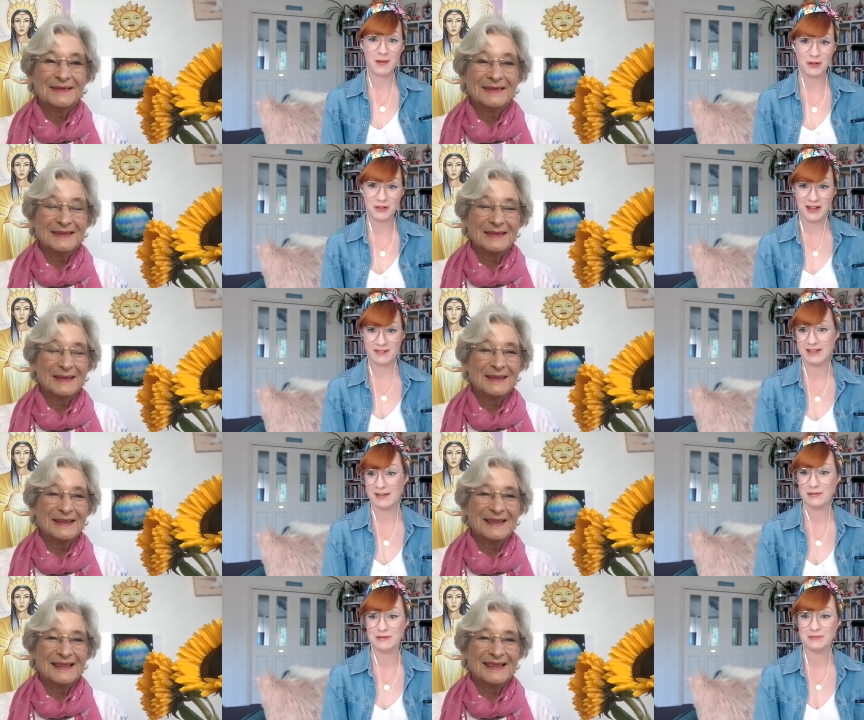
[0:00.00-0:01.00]
Speaker 1: i'm on another
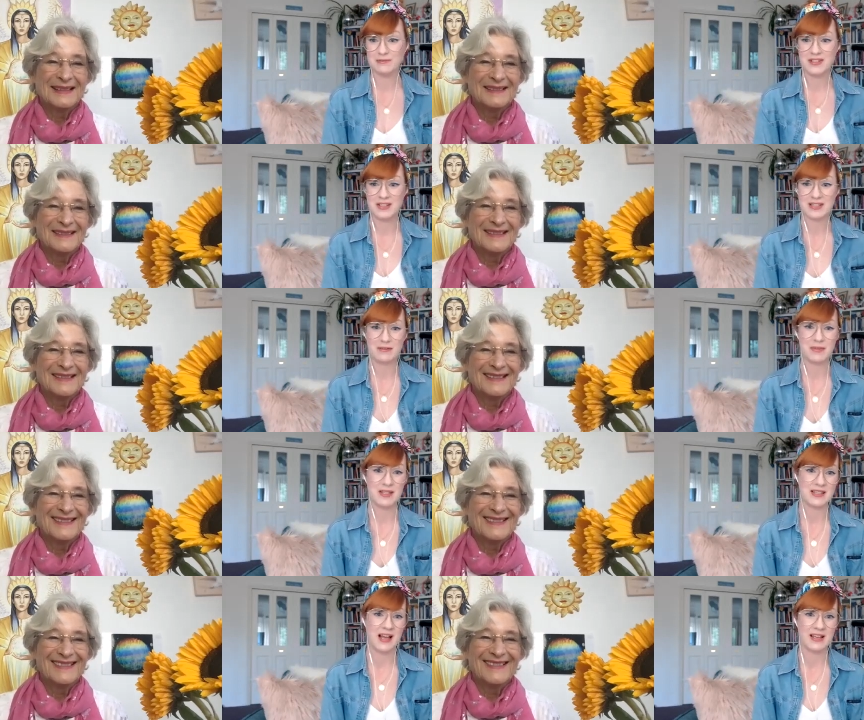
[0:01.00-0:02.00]
level just from
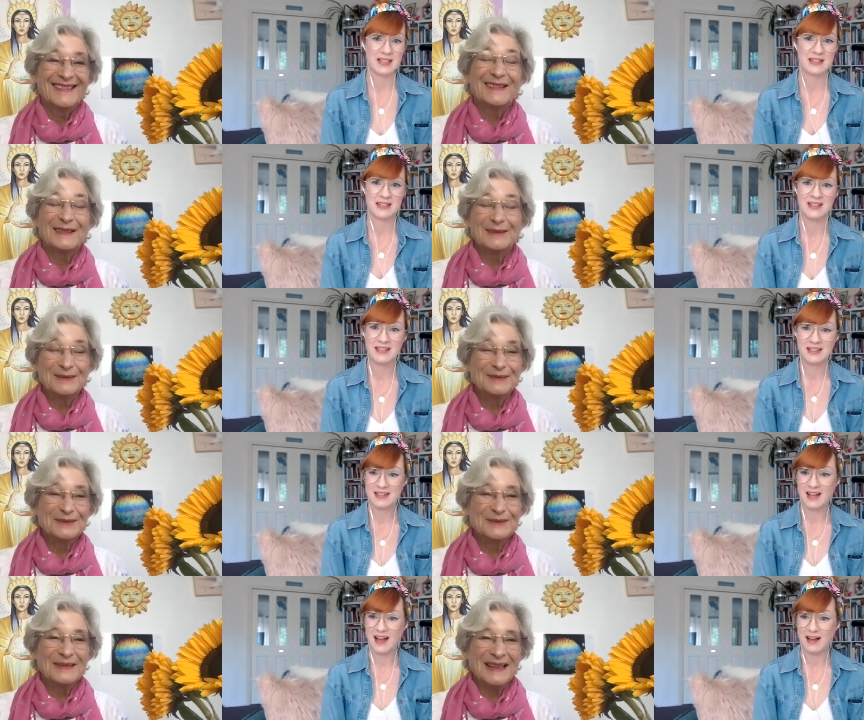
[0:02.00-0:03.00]
this last
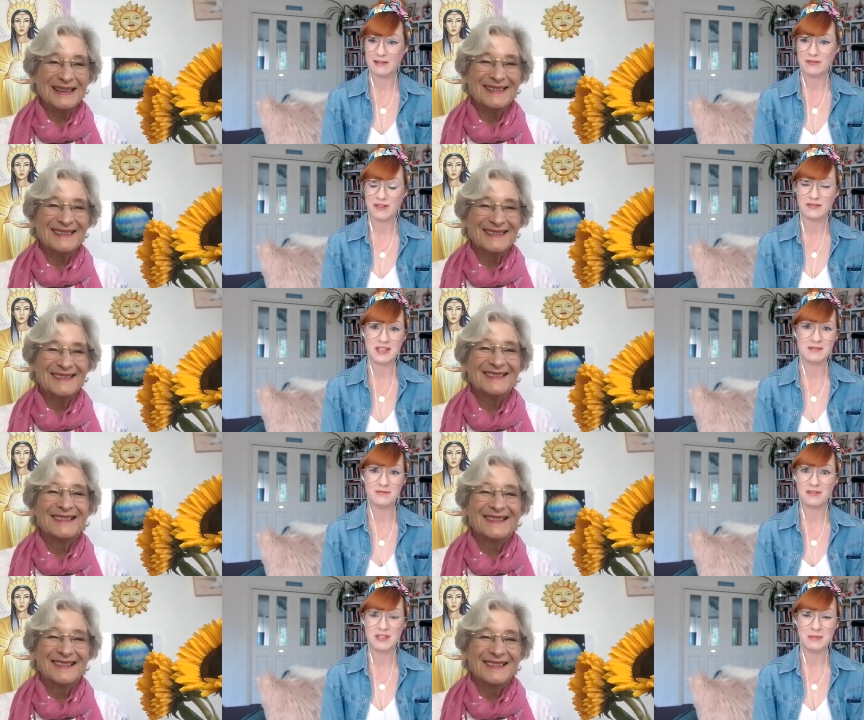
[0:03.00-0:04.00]
uh, 50,
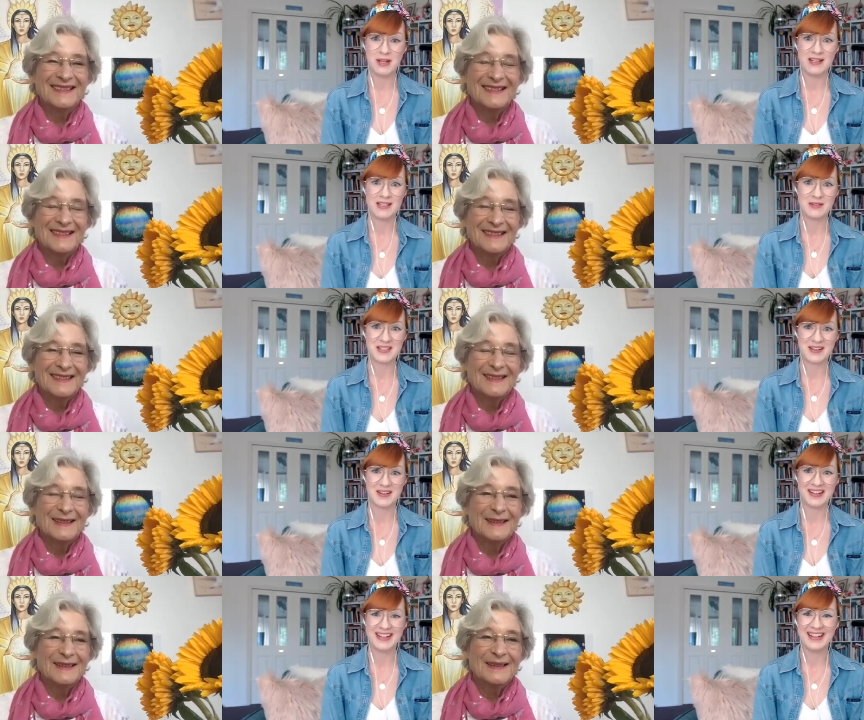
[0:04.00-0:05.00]
50 minutes or
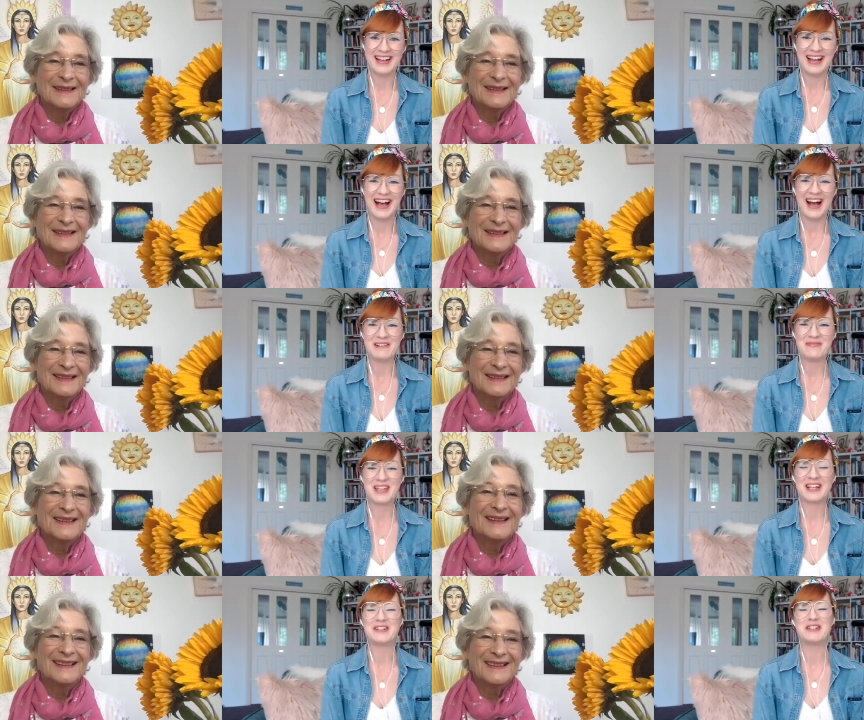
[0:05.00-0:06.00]
so um,
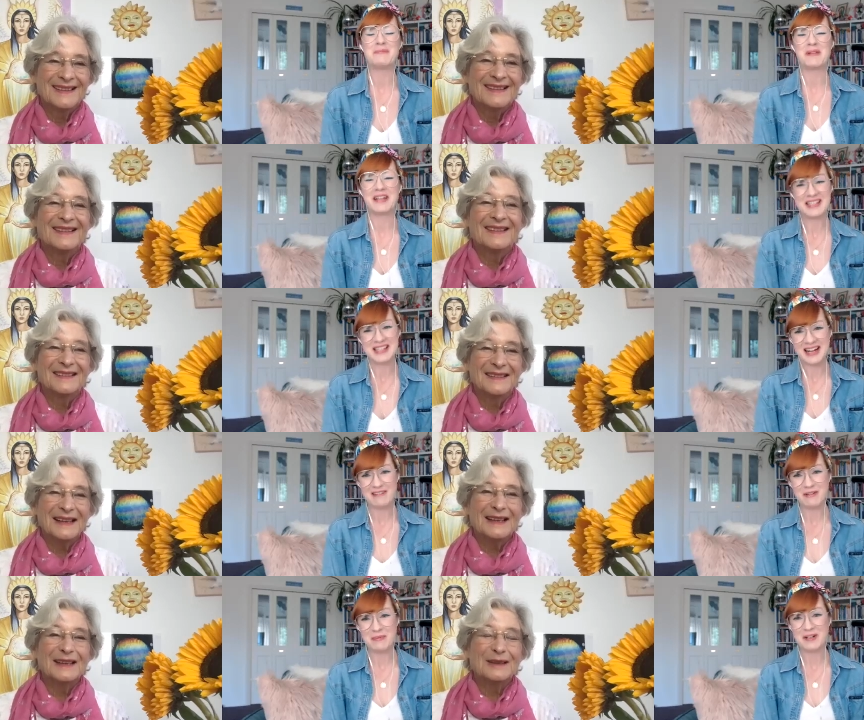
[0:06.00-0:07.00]
could you please let
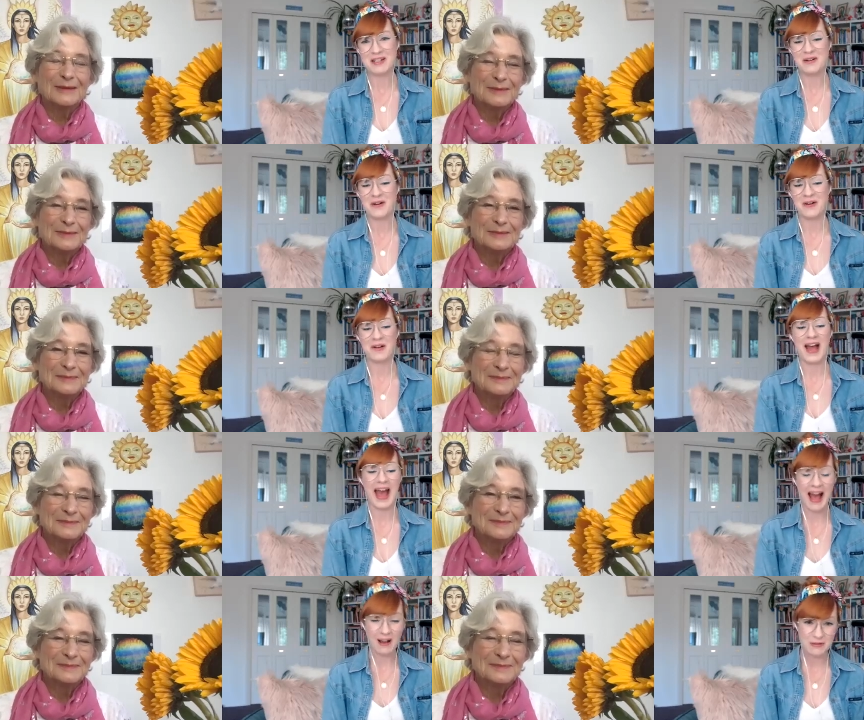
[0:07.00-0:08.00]
everybody know
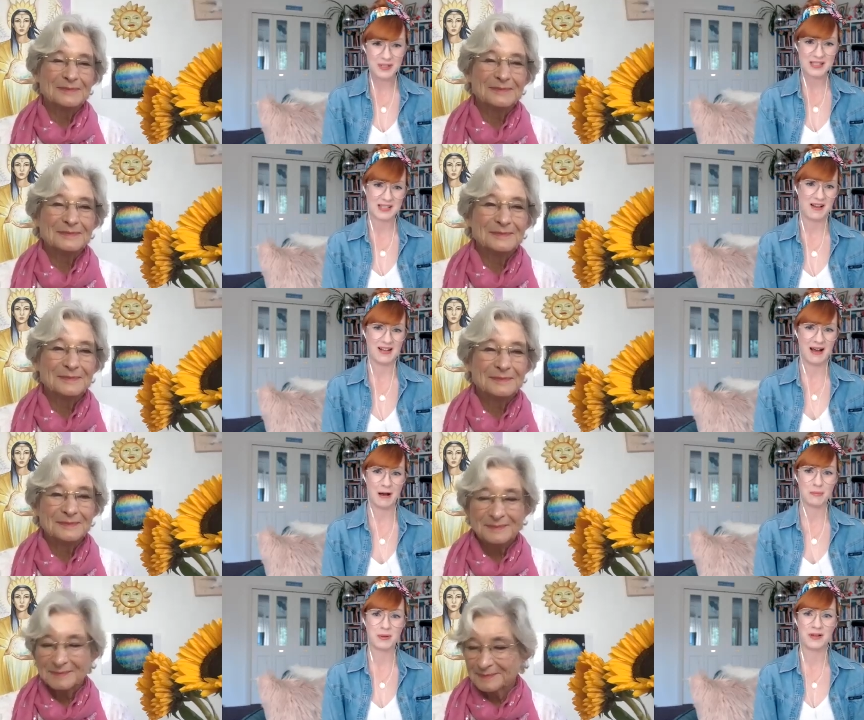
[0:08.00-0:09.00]
how do we sign
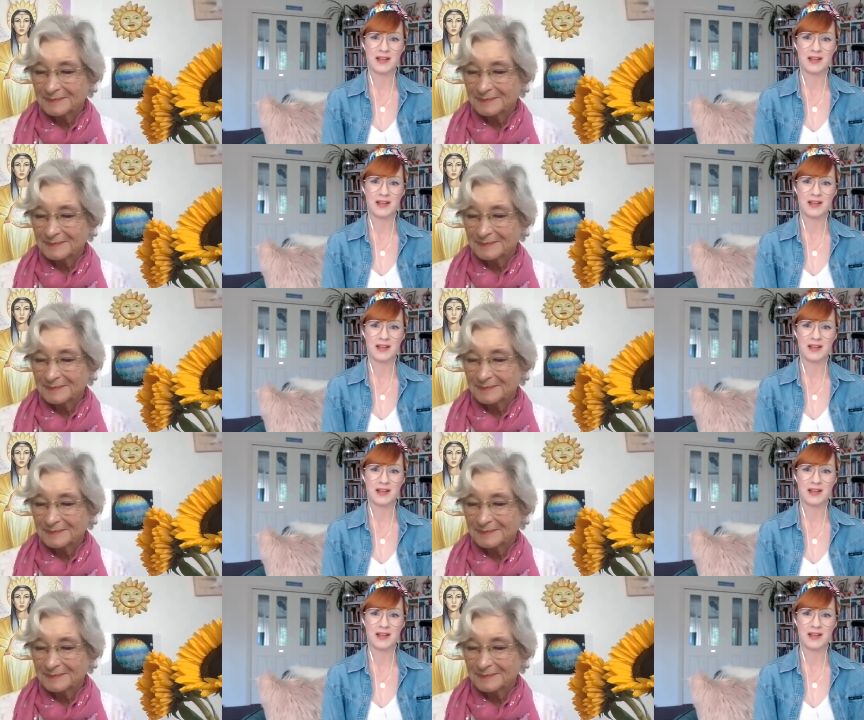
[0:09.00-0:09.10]
up